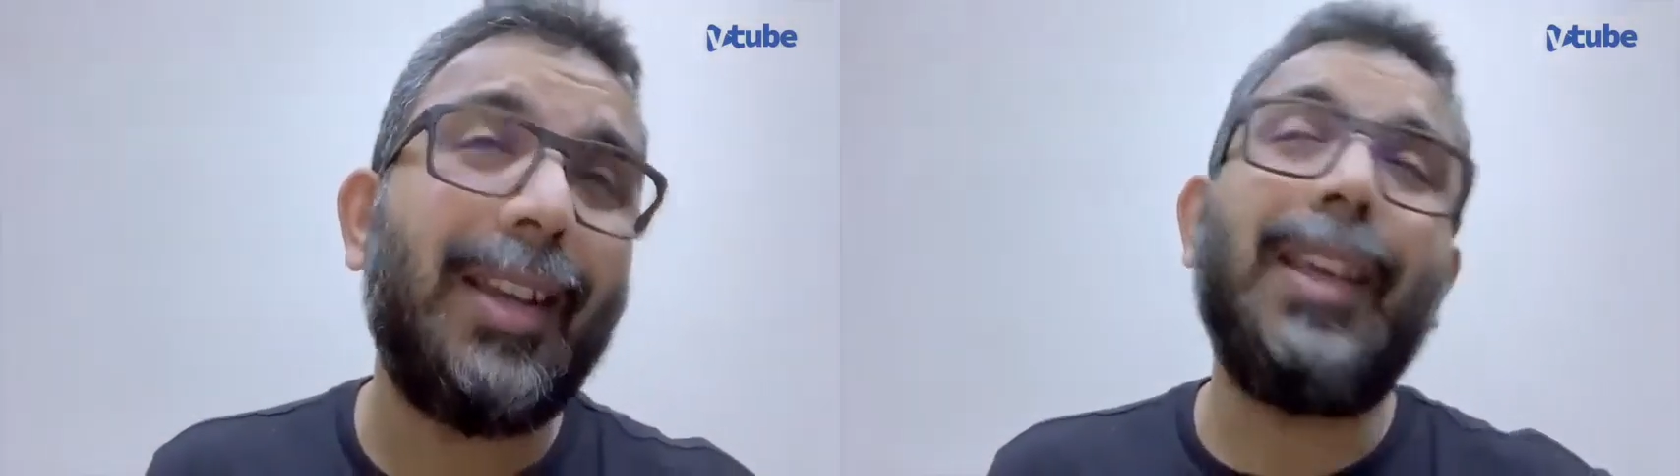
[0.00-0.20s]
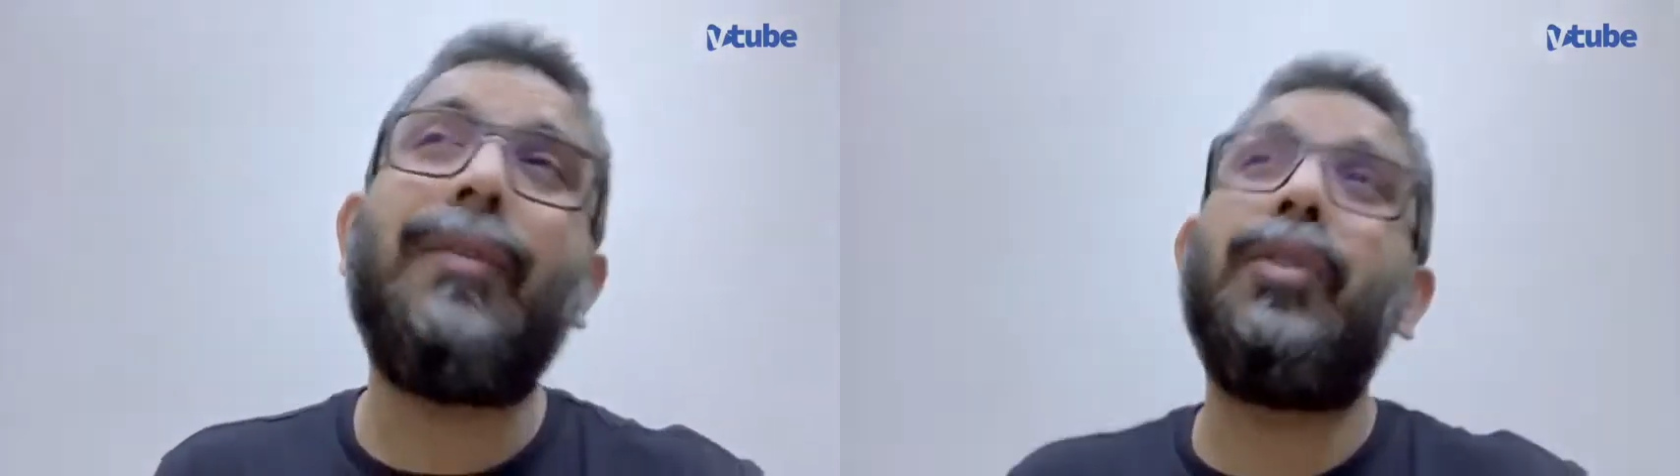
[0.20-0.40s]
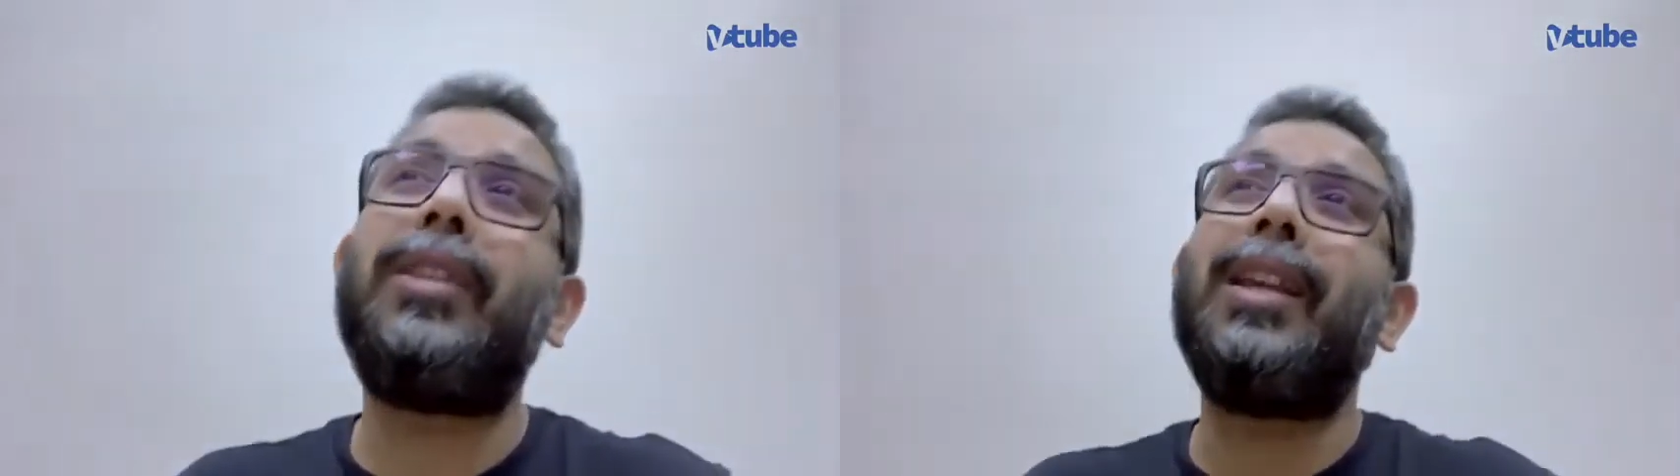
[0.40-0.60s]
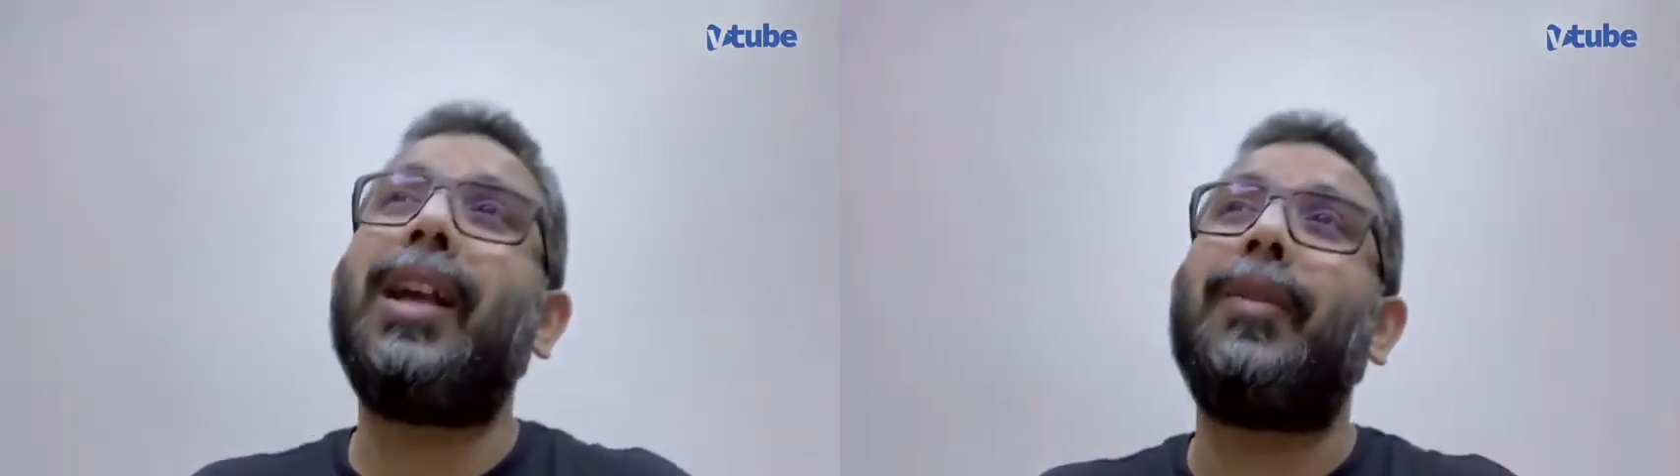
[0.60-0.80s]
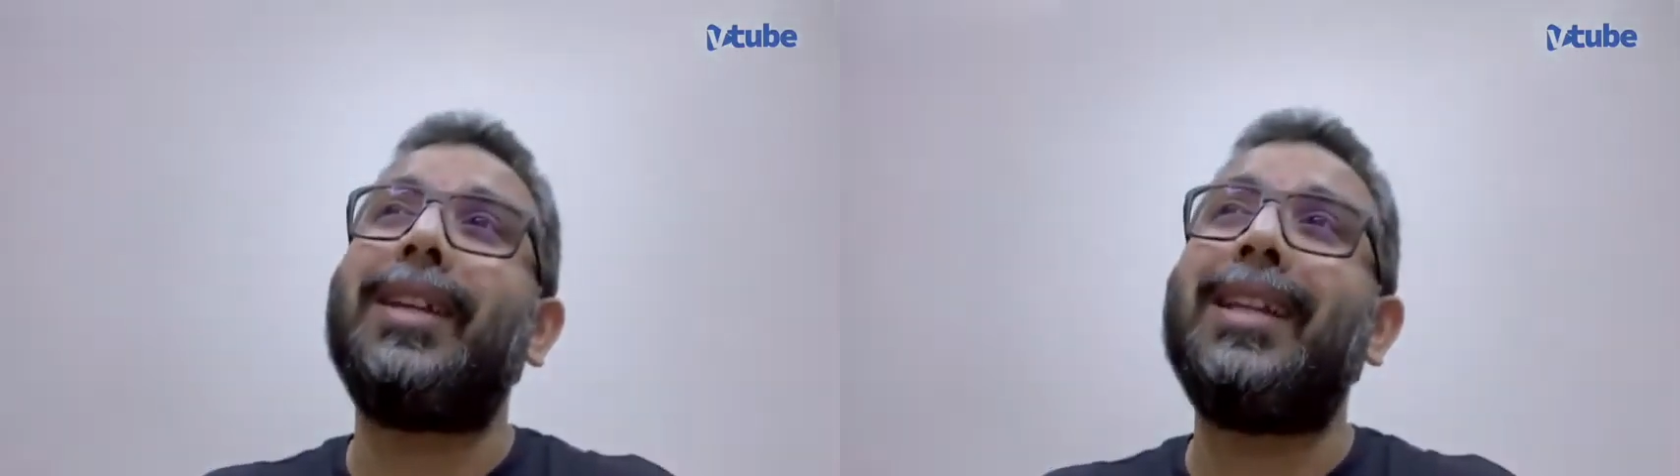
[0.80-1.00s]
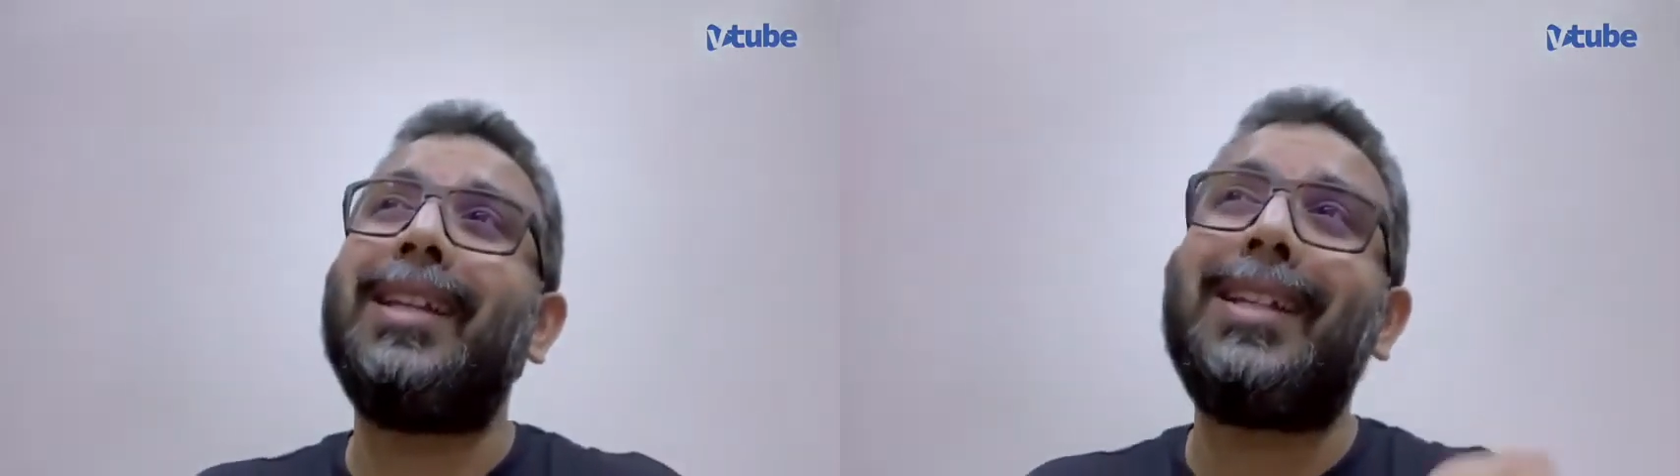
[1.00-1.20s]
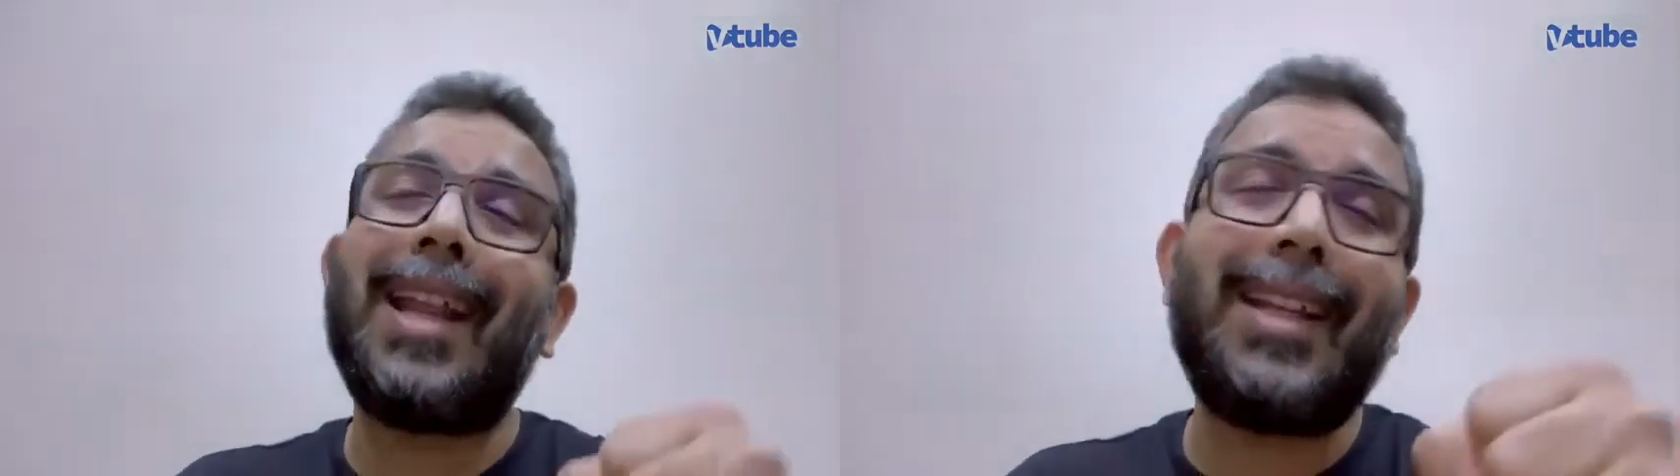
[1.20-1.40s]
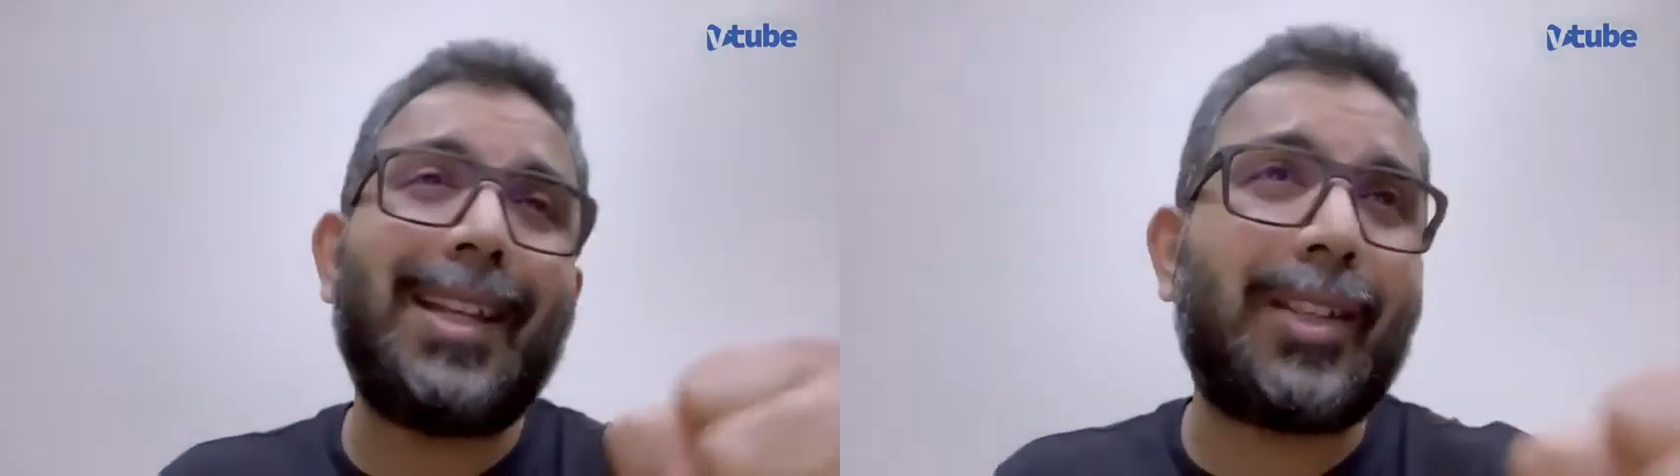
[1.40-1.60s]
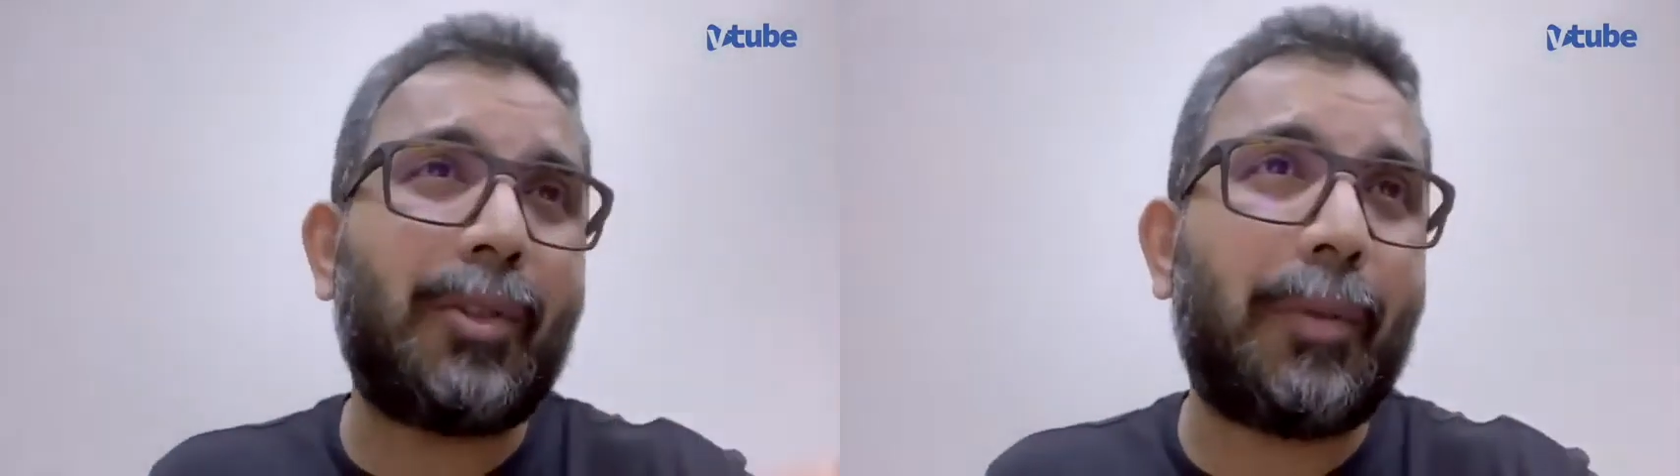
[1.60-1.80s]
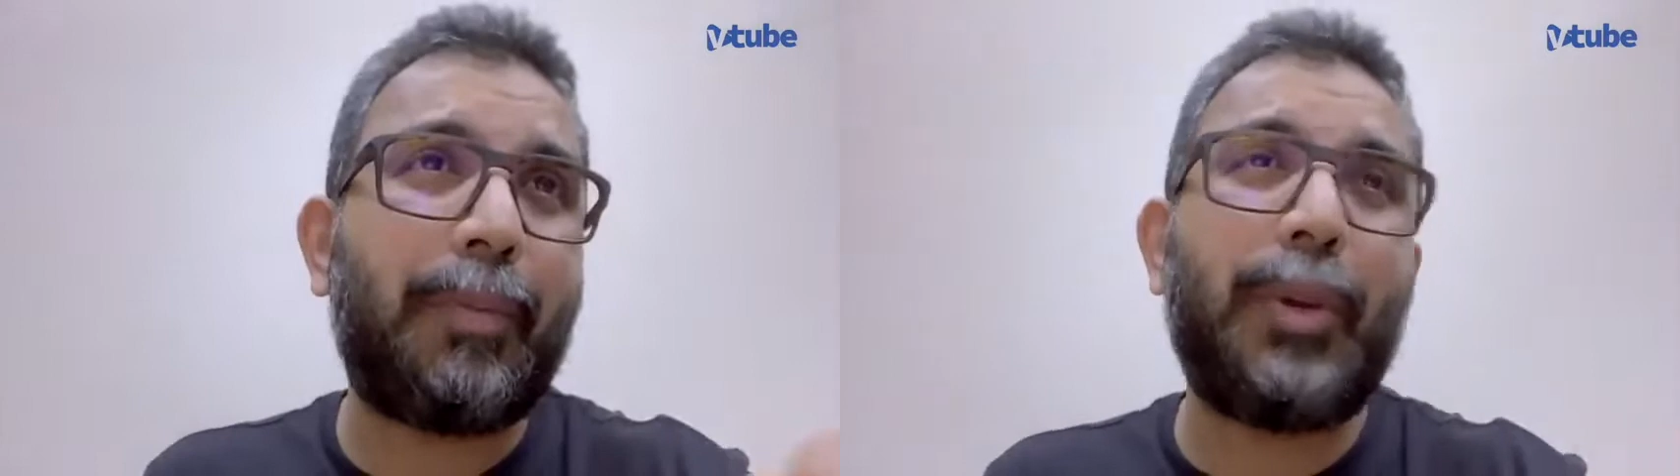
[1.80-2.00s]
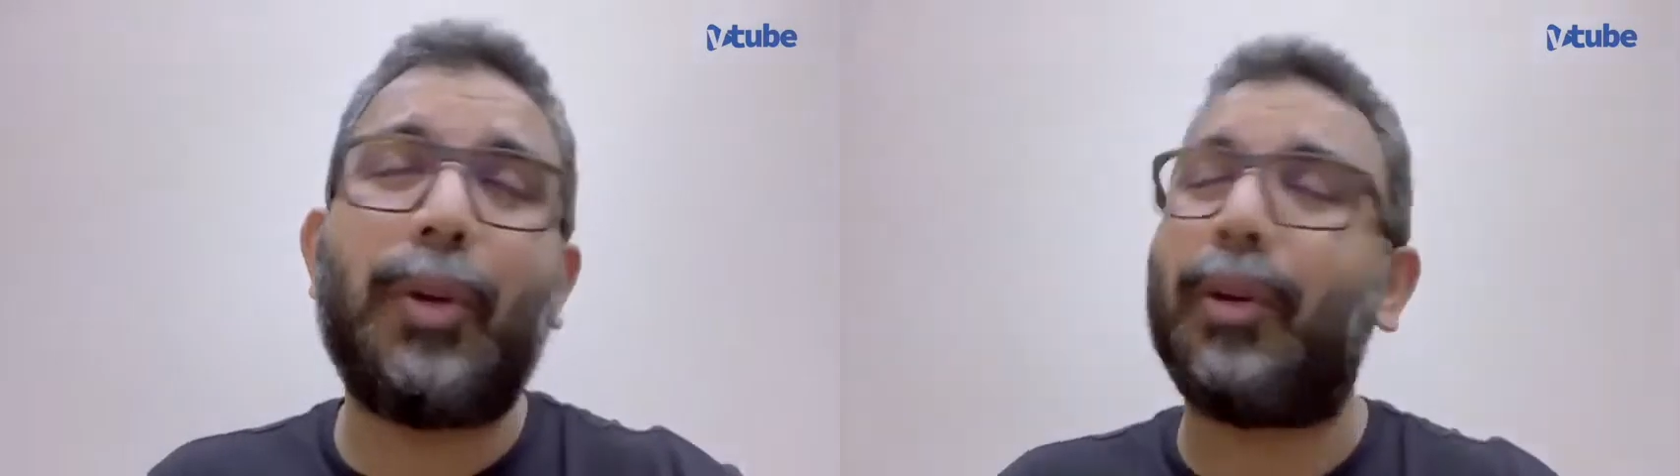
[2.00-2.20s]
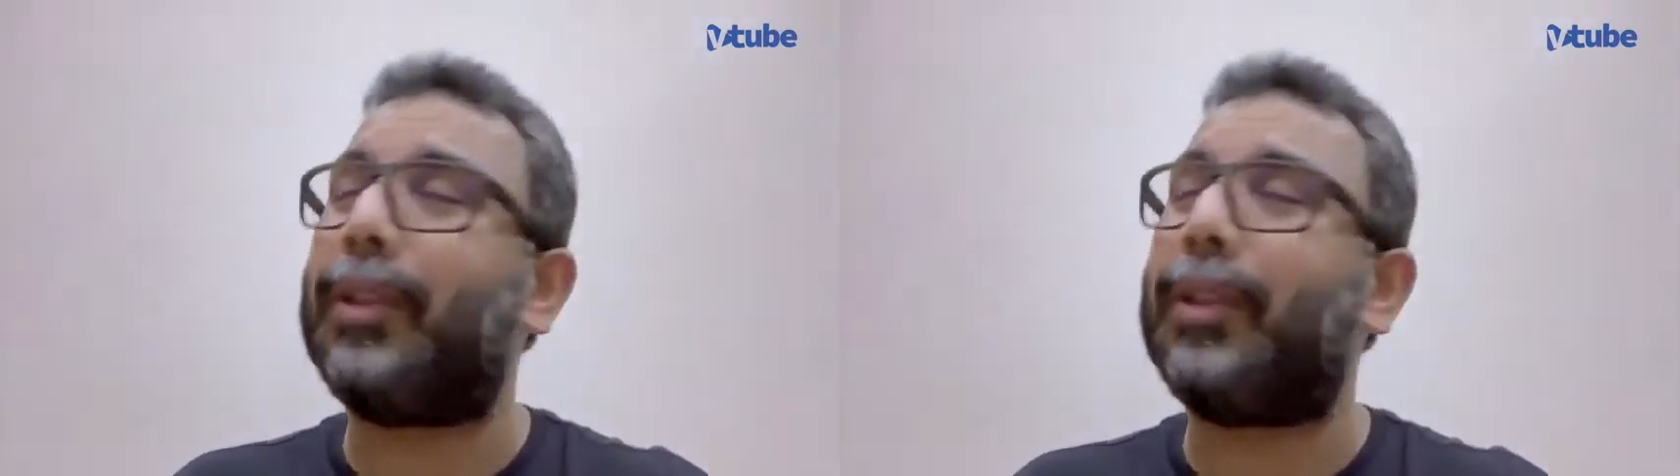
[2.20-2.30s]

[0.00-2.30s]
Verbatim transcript: If you think our intent is not pure,